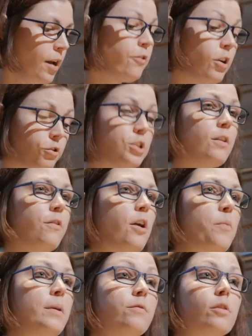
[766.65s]

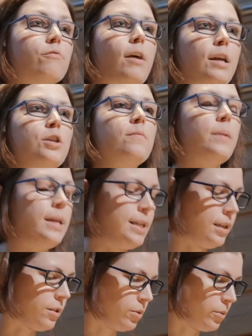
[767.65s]
for a range of
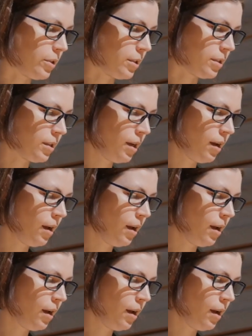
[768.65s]
bleeding disorders.